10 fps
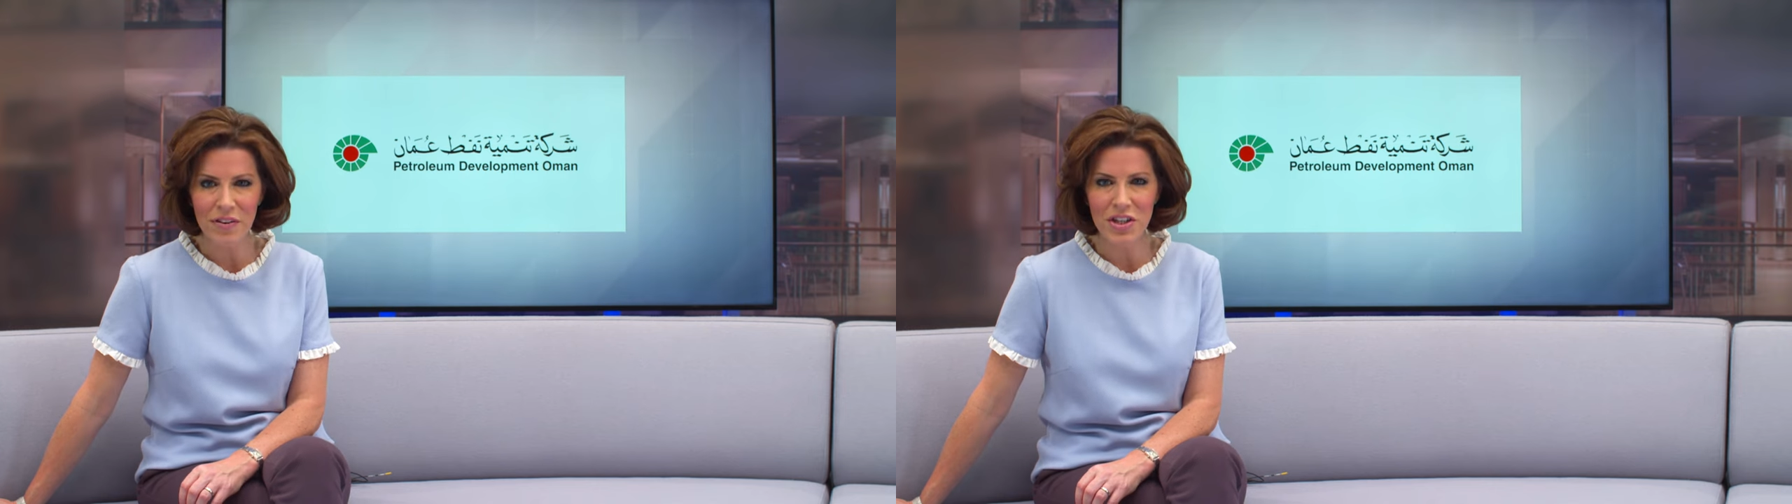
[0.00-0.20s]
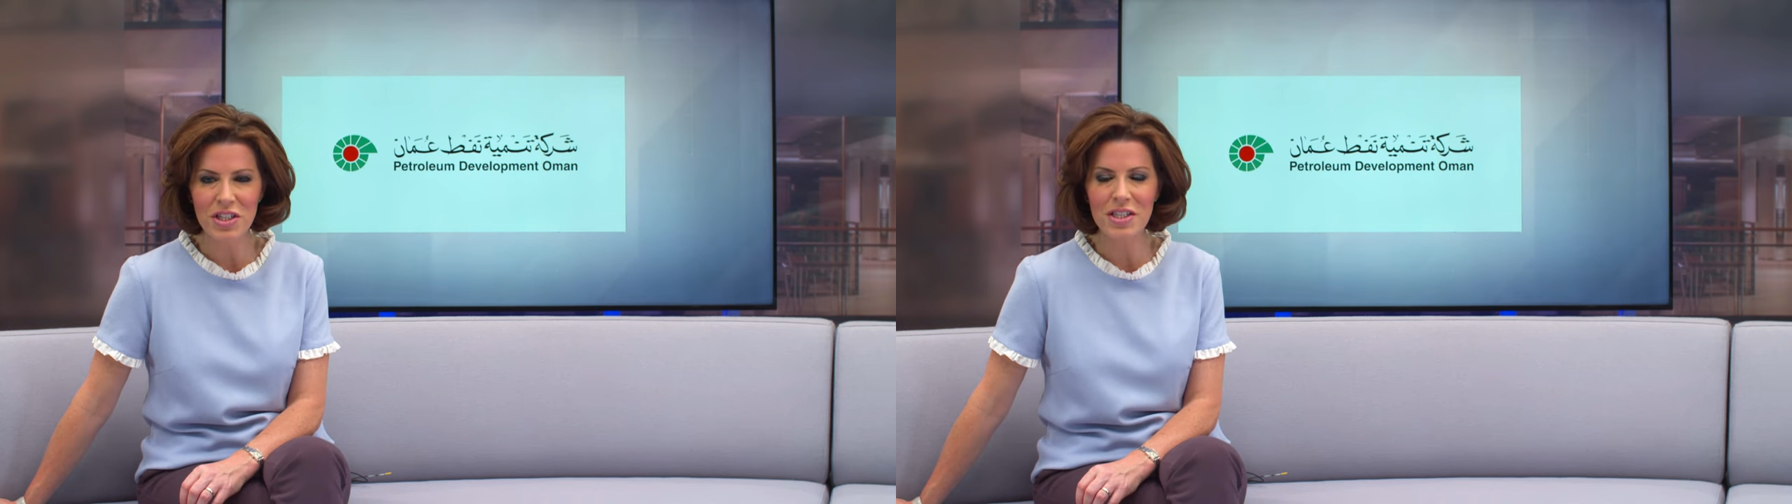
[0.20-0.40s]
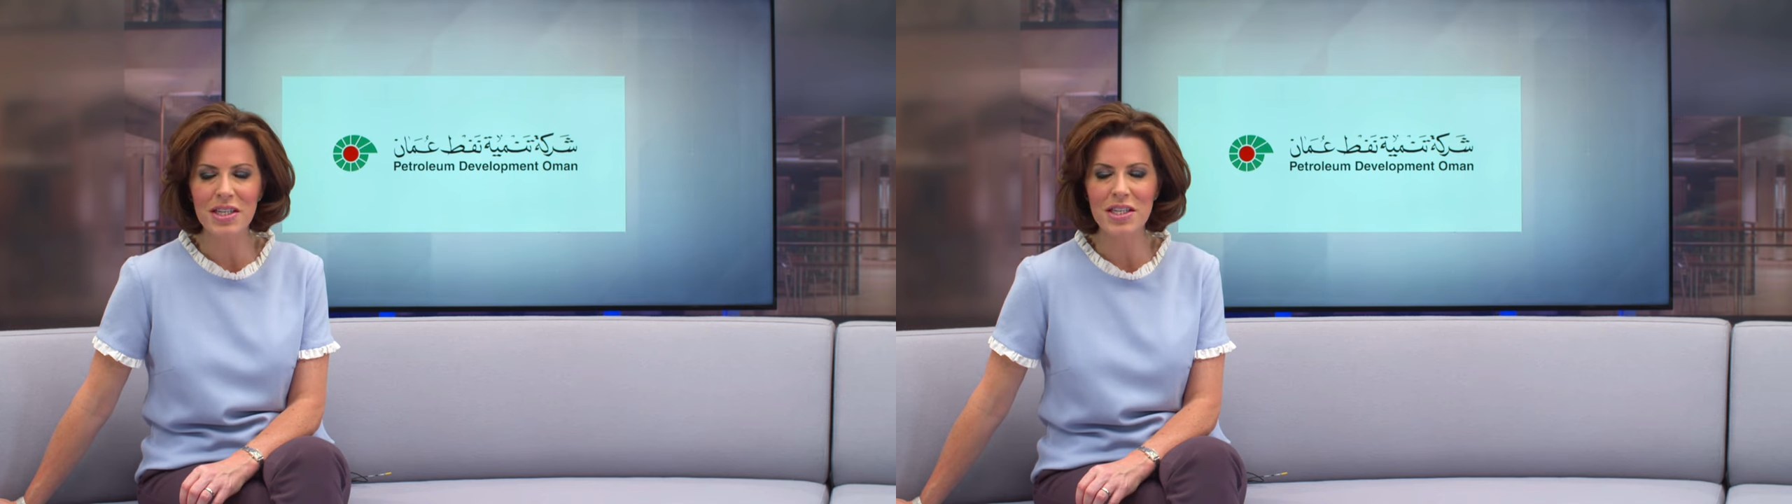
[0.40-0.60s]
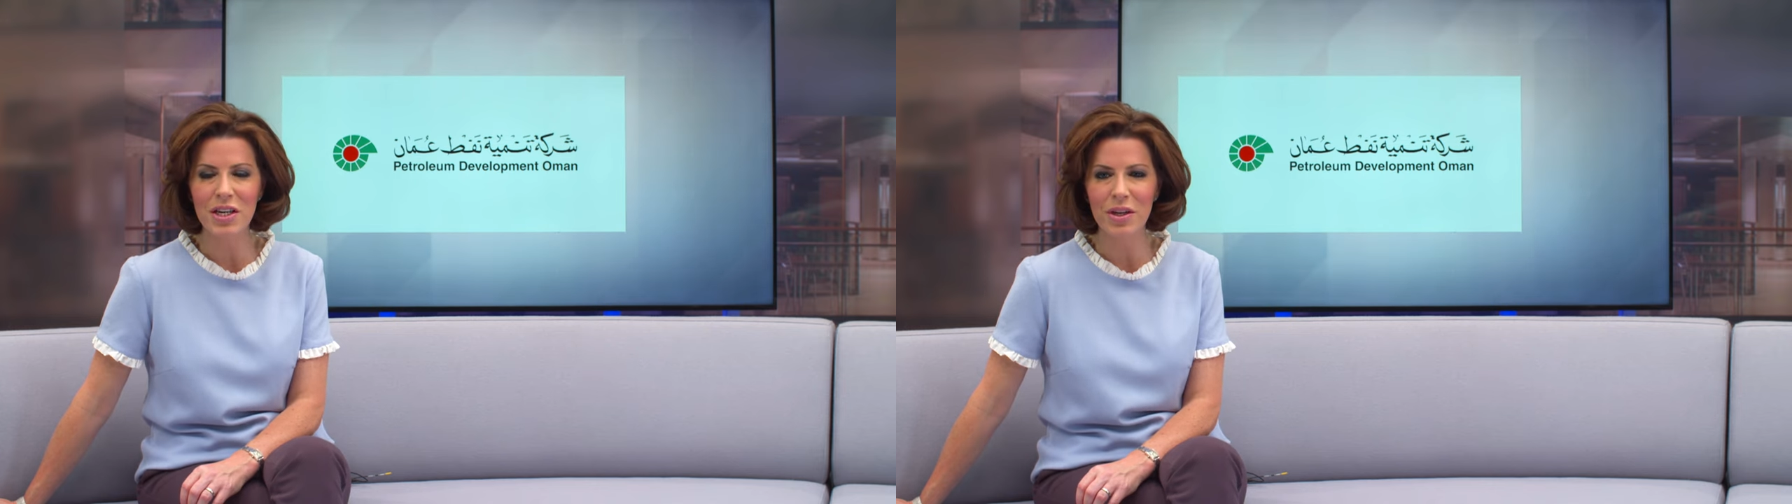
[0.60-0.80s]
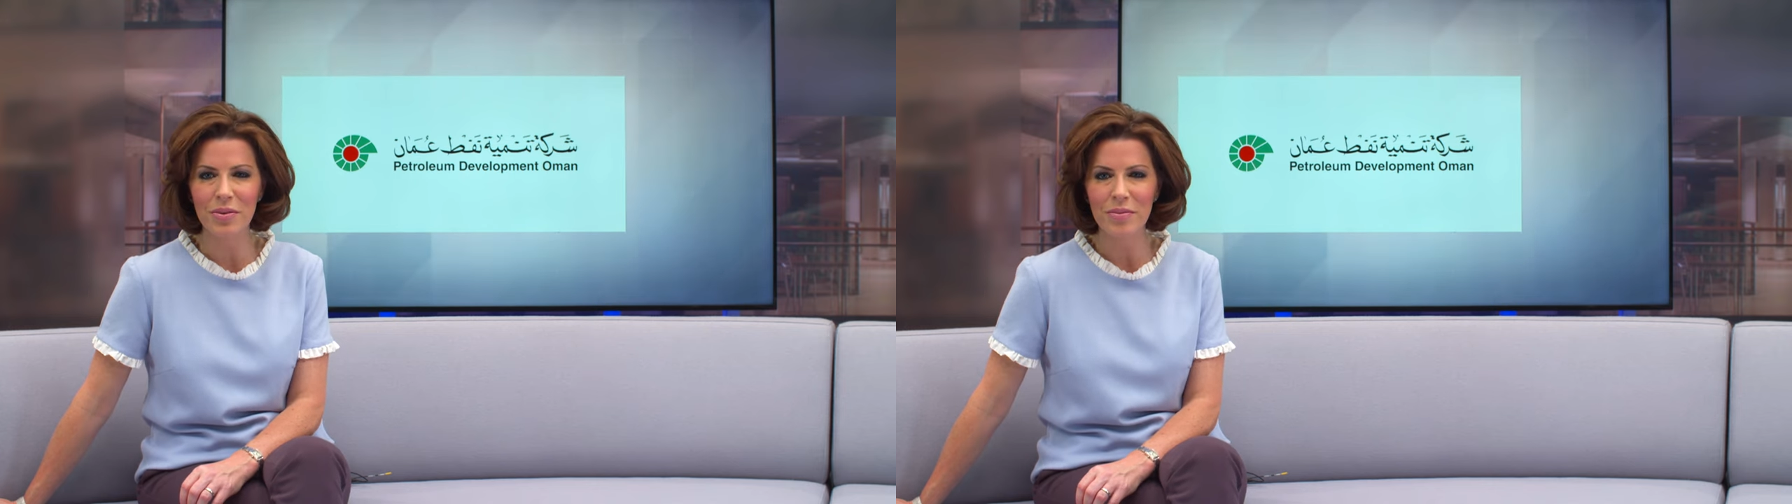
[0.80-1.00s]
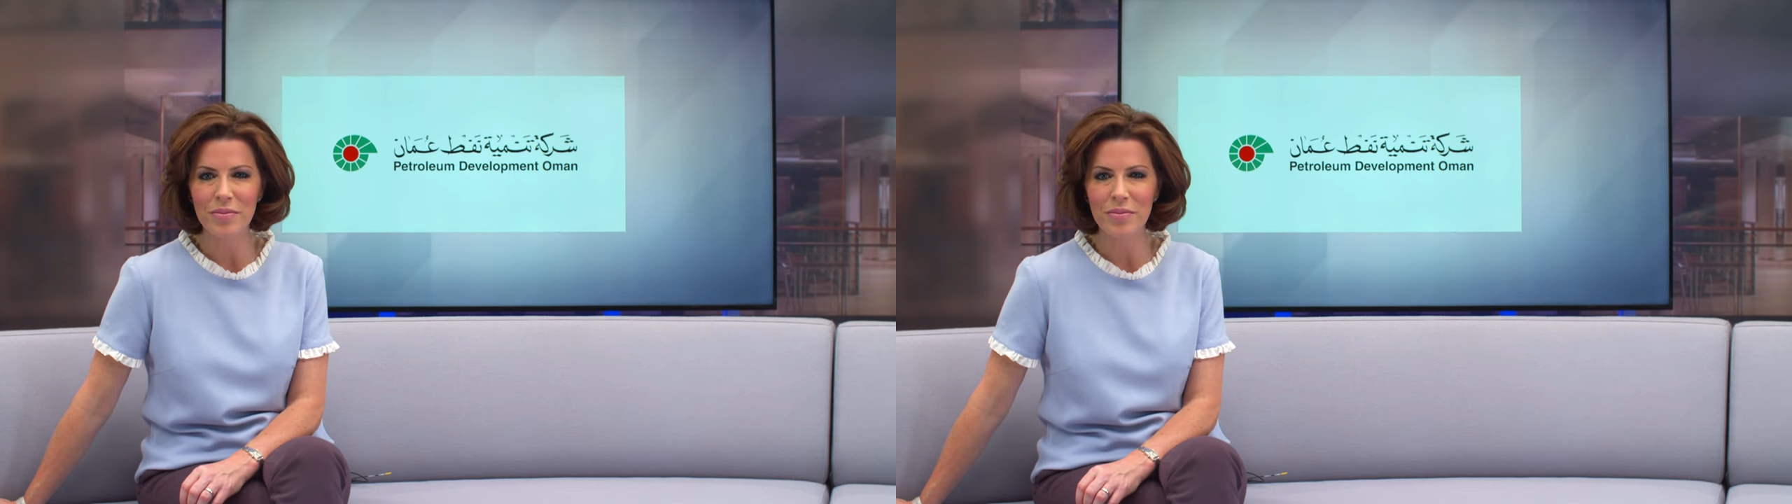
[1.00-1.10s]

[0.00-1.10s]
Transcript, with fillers: efficiency too.